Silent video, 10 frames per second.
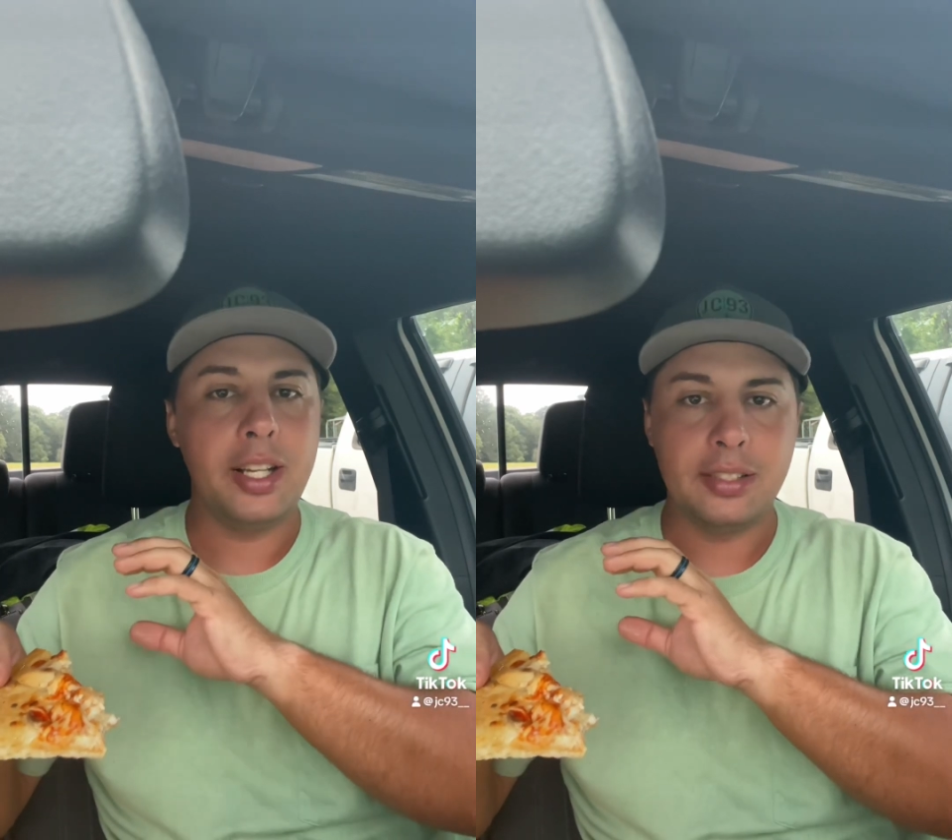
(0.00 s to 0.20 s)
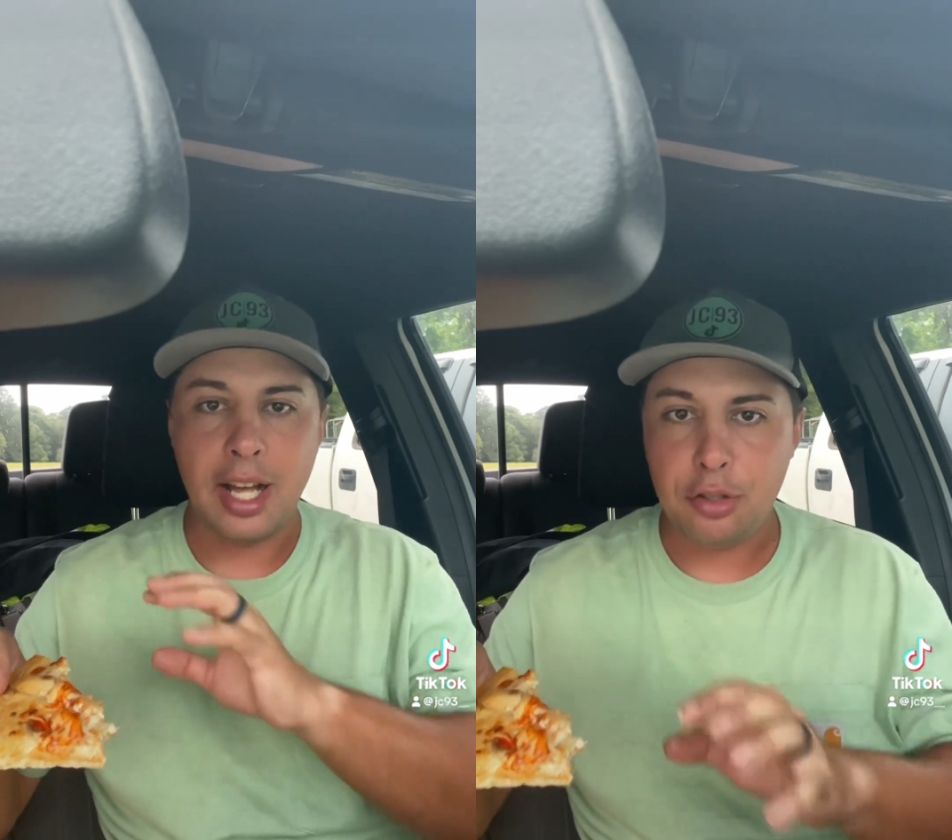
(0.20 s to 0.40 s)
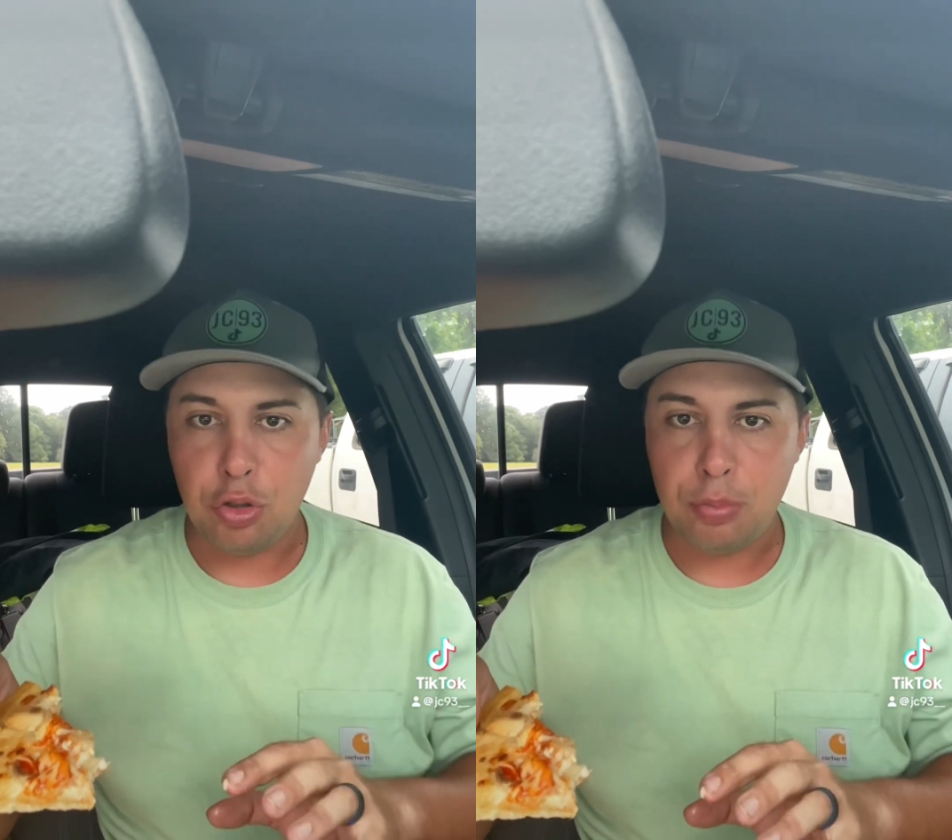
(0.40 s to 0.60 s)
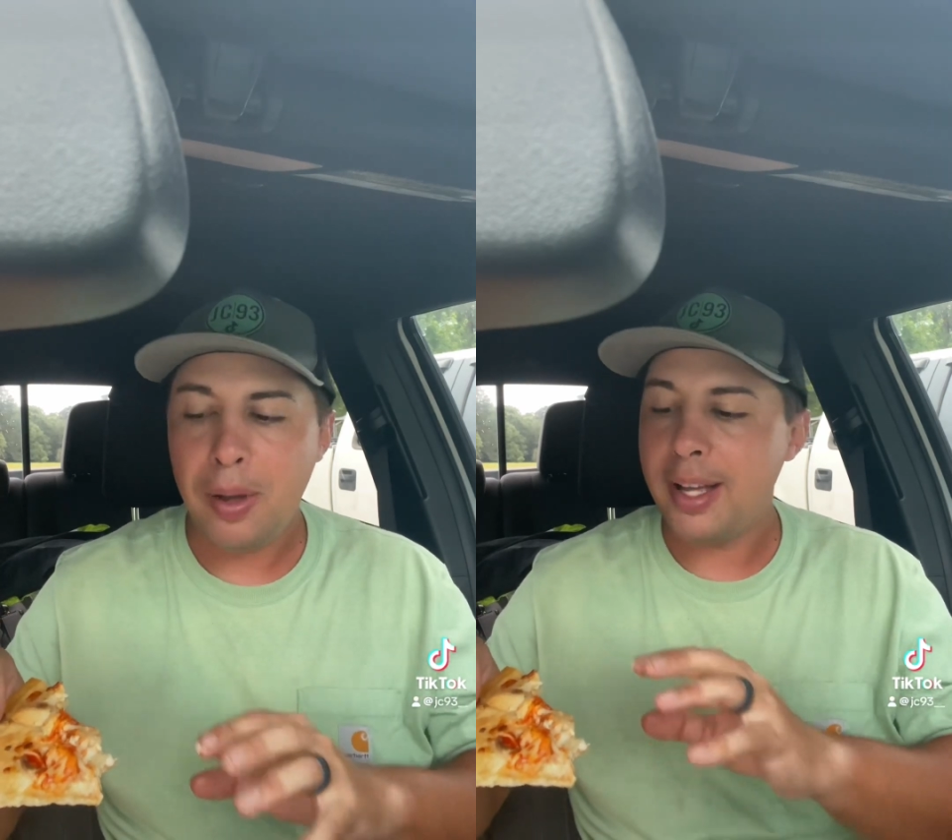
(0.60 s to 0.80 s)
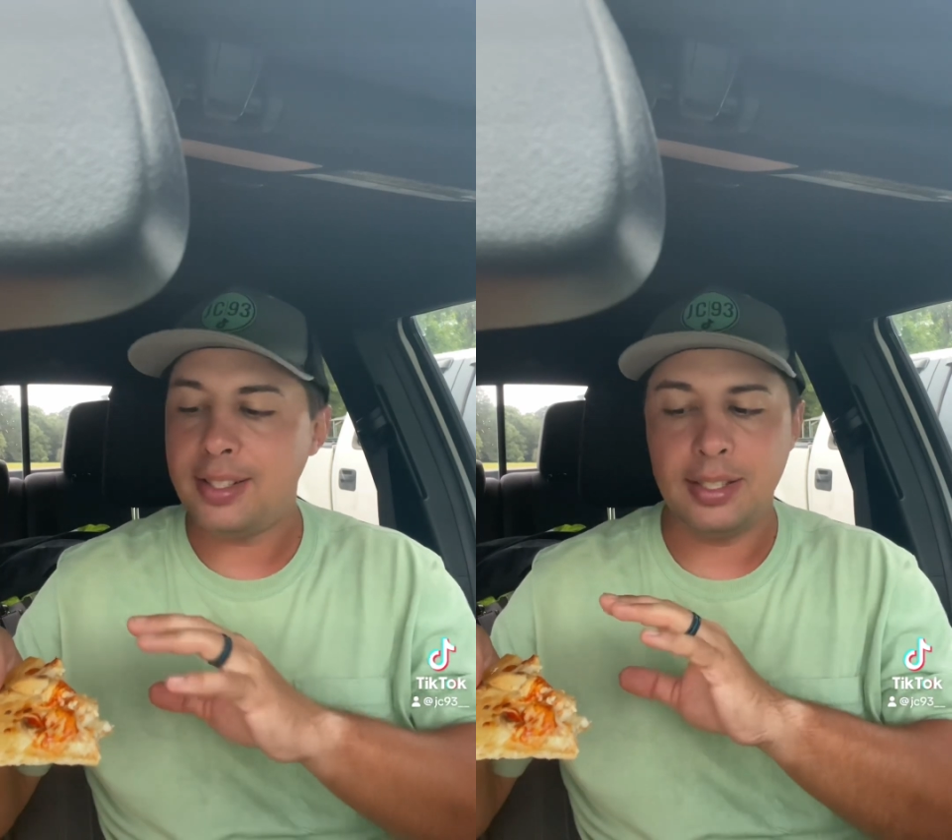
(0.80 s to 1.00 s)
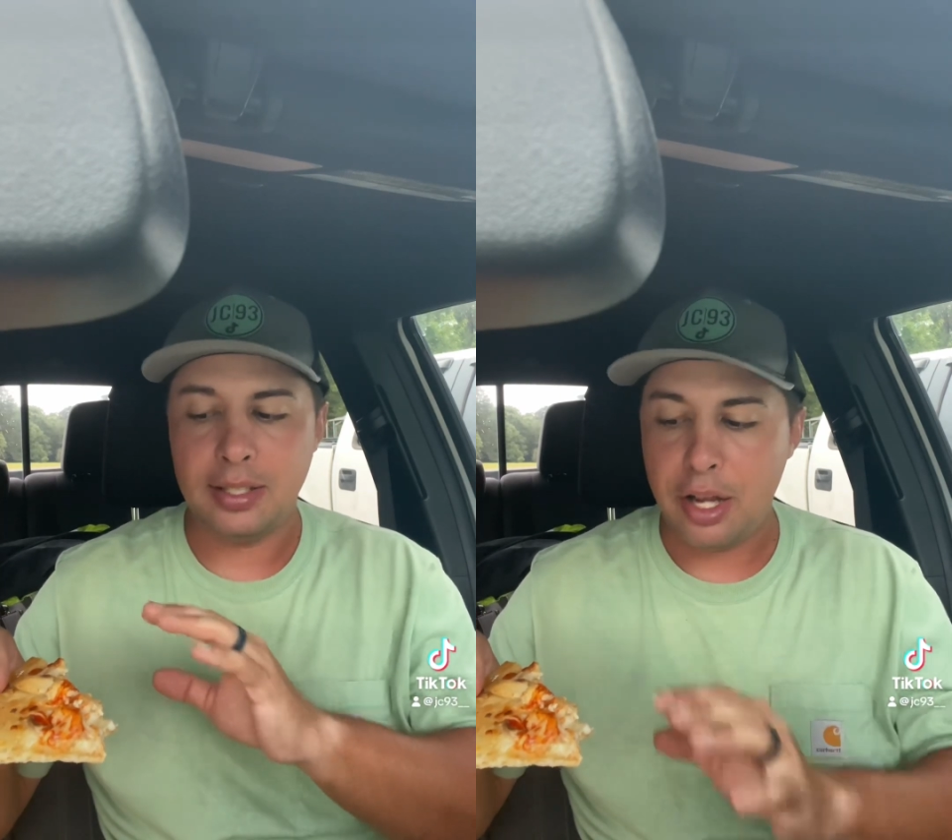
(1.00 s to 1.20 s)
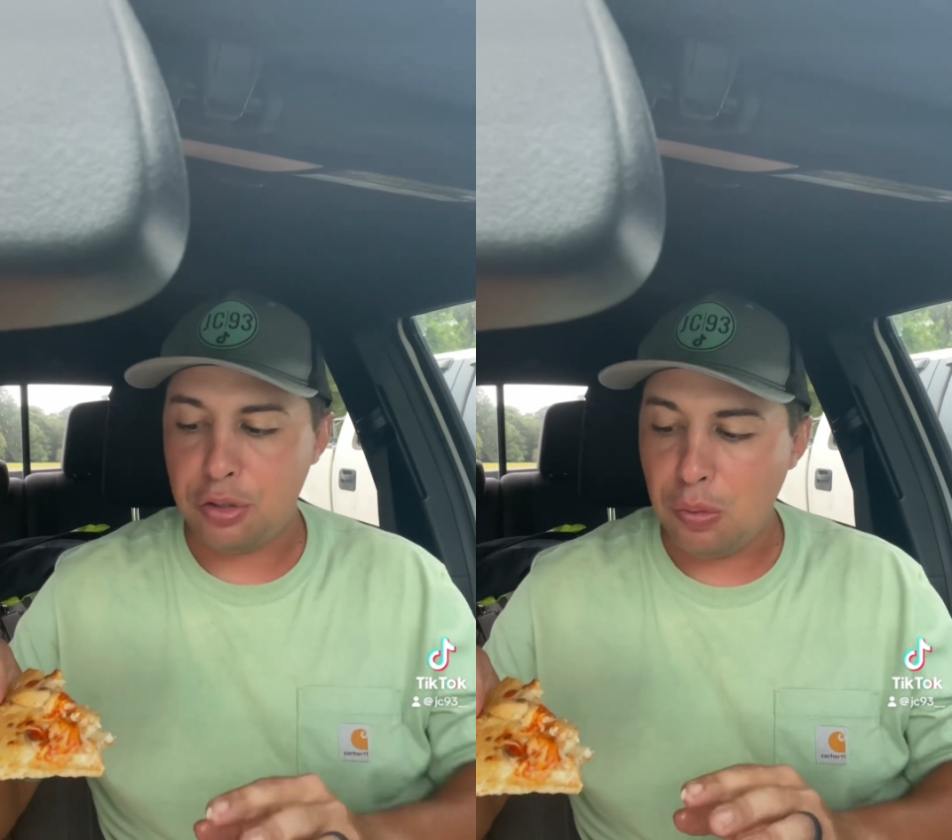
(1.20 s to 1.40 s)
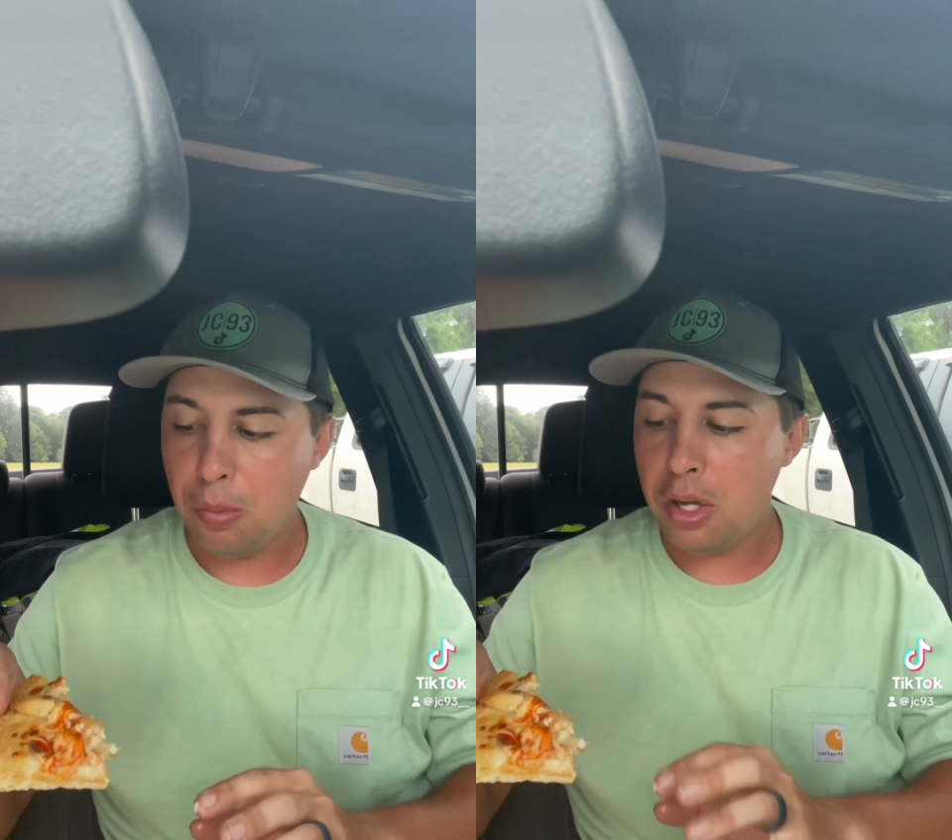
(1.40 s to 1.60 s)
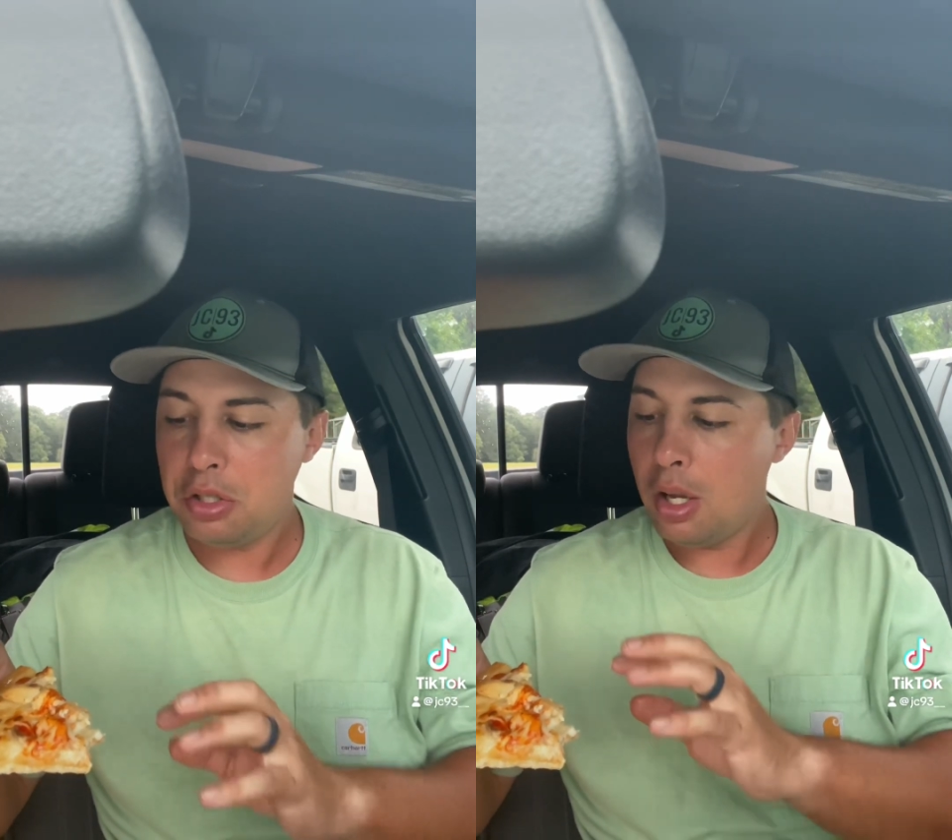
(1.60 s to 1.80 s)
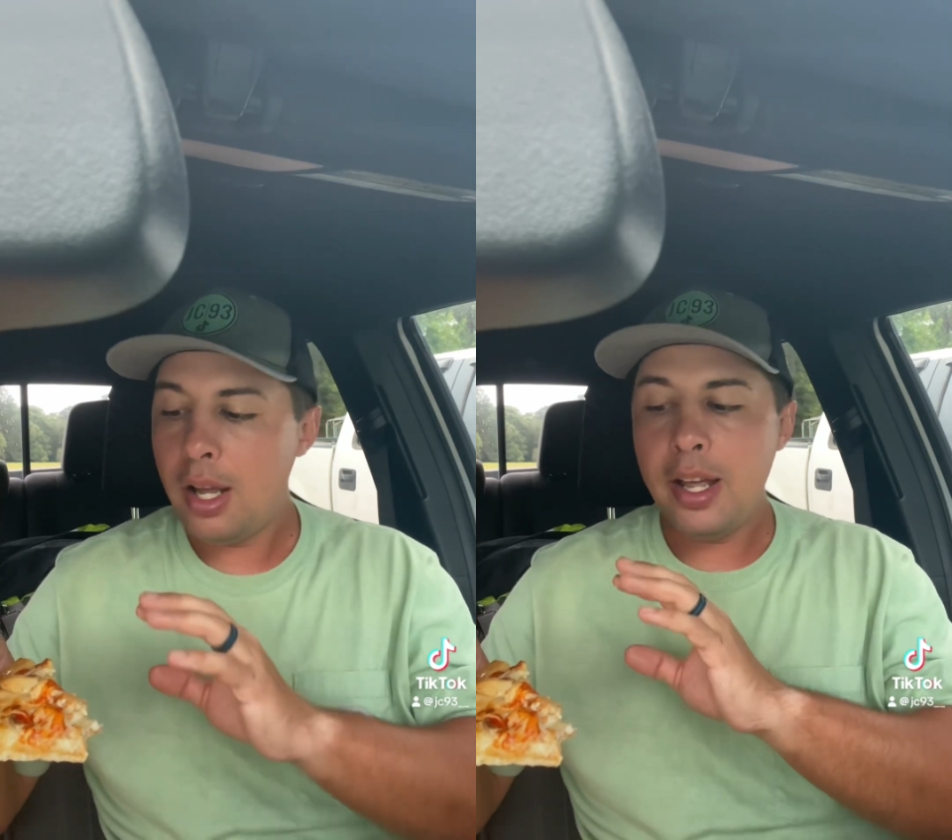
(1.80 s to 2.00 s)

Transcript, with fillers: It's not too spicy. It's not too much.